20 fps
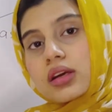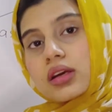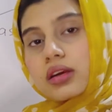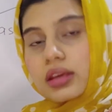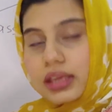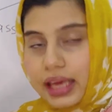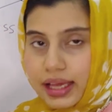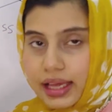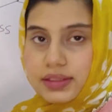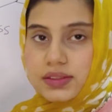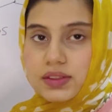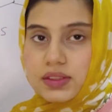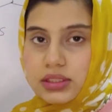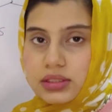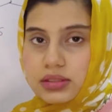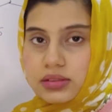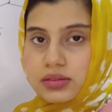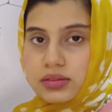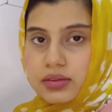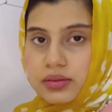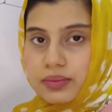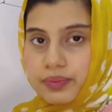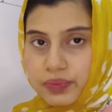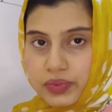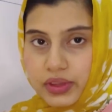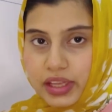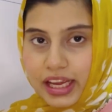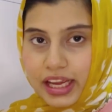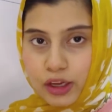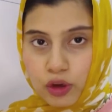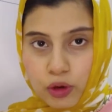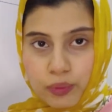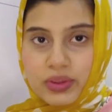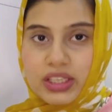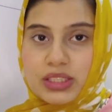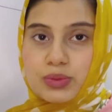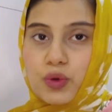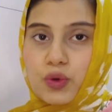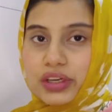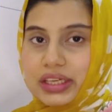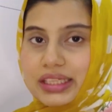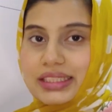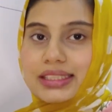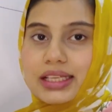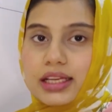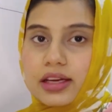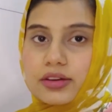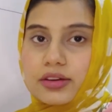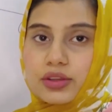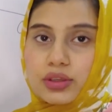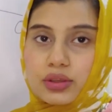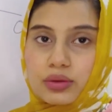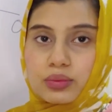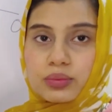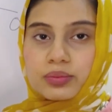gas. I hope this point is clear to you.